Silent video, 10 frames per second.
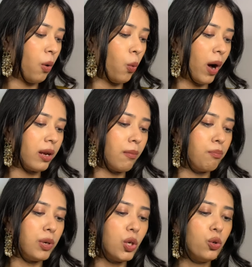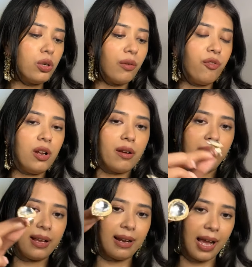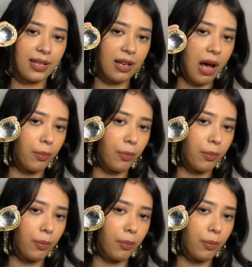one beautiful ring right here.